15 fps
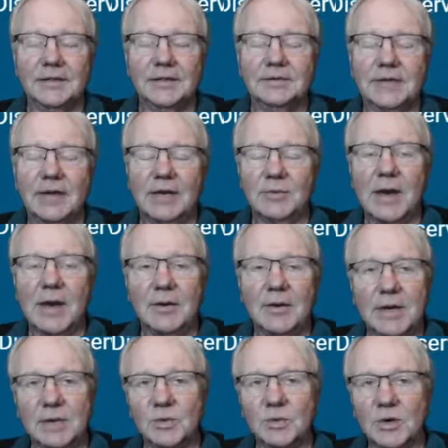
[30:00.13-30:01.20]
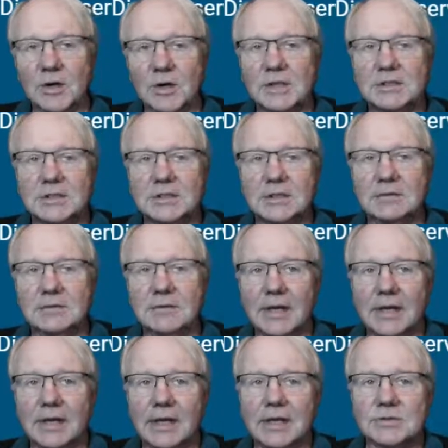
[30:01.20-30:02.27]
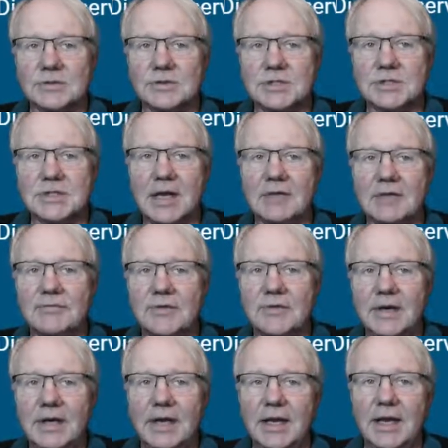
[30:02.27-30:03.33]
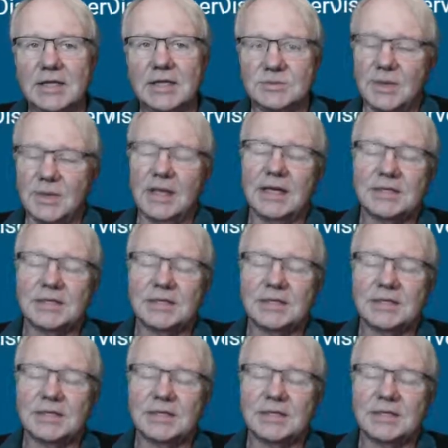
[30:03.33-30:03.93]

how routing works and that sort of stuff, as well as